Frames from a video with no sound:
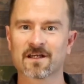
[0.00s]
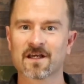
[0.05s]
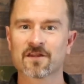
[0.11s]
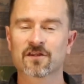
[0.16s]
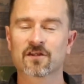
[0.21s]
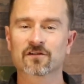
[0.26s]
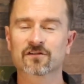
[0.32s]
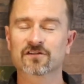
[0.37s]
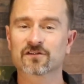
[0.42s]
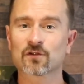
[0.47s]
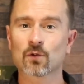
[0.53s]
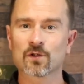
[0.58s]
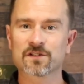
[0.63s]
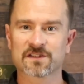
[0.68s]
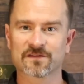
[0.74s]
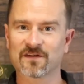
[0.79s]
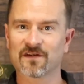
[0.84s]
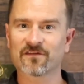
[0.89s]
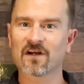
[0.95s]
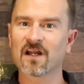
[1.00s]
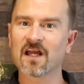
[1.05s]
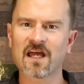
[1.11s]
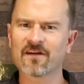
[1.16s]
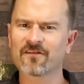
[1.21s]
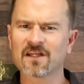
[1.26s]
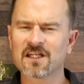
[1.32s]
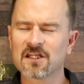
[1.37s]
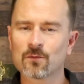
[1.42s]
There's stories. Have you
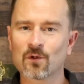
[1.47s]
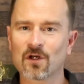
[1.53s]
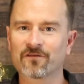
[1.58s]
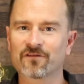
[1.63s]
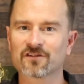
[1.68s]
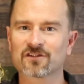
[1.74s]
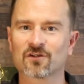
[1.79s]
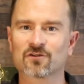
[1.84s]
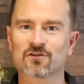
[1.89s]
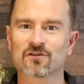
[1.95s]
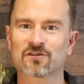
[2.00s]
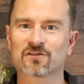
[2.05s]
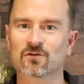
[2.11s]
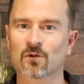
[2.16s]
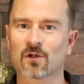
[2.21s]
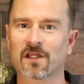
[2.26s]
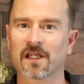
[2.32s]
anyone ever told you a story